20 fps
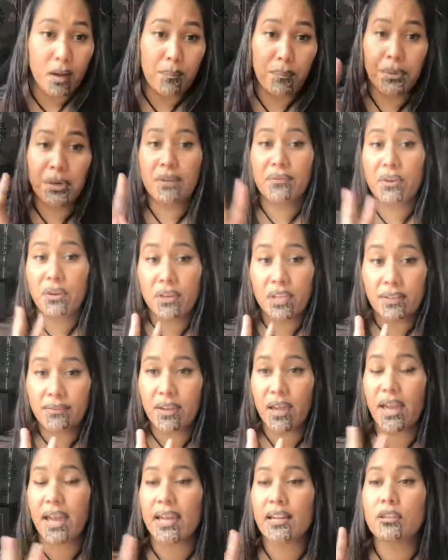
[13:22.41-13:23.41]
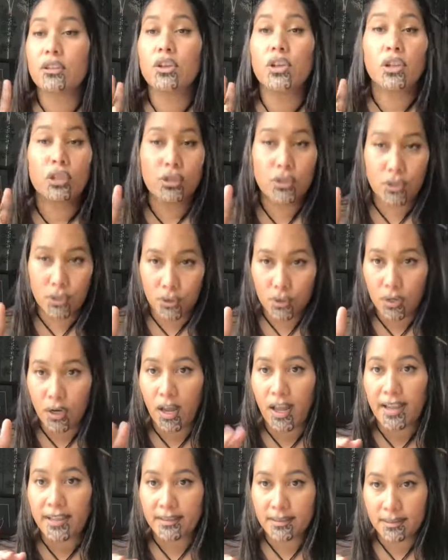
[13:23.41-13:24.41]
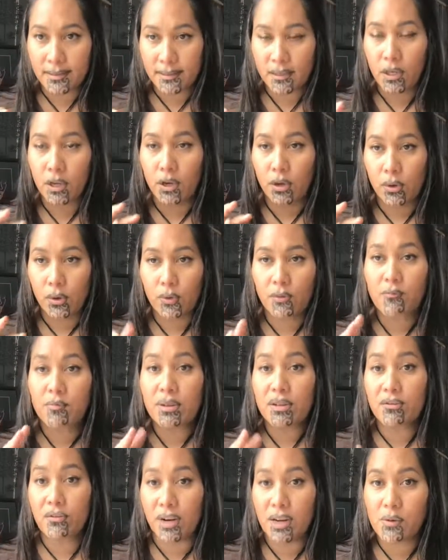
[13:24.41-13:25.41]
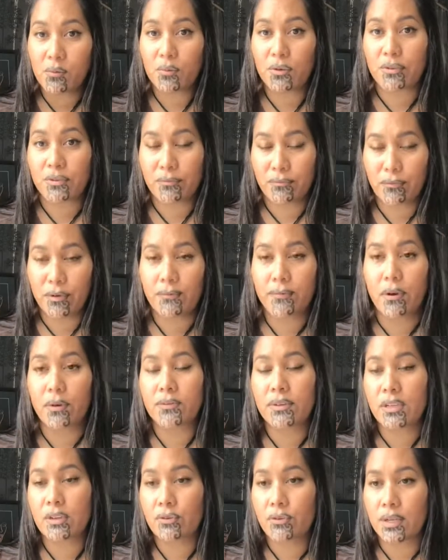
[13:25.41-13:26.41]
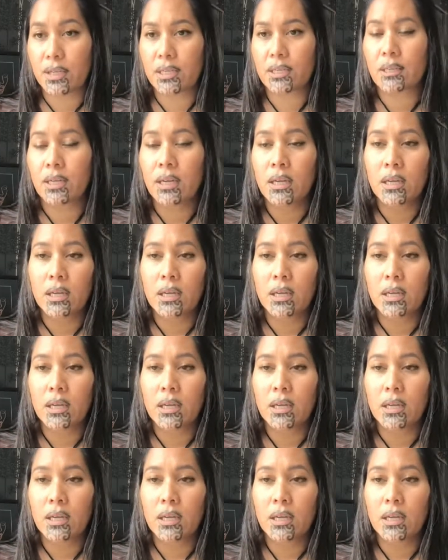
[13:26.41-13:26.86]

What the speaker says: but I've only ever had 2 clients who have been great with revolving credit.